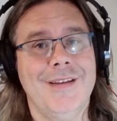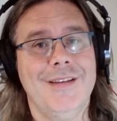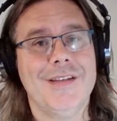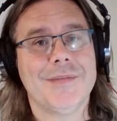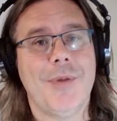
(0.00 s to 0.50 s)

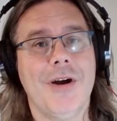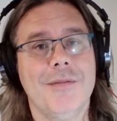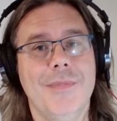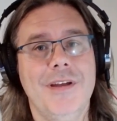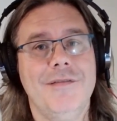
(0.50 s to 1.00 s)
And this part
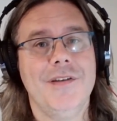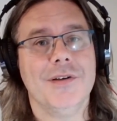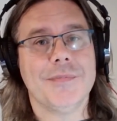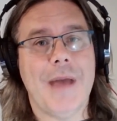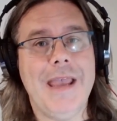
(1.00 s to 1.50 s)
of me
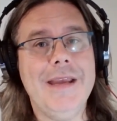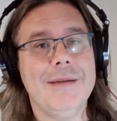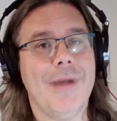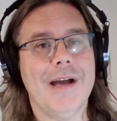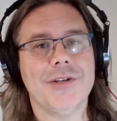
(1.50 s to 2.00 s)
feels
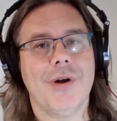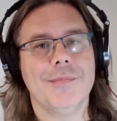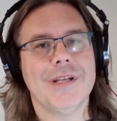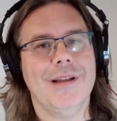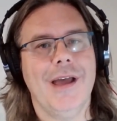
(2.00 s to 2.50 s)
pained by
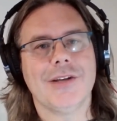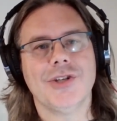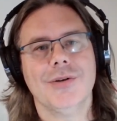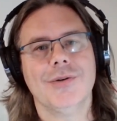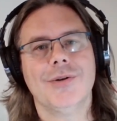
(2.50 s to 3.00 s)
Trump's
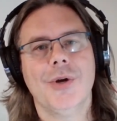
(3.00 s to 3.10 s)
election,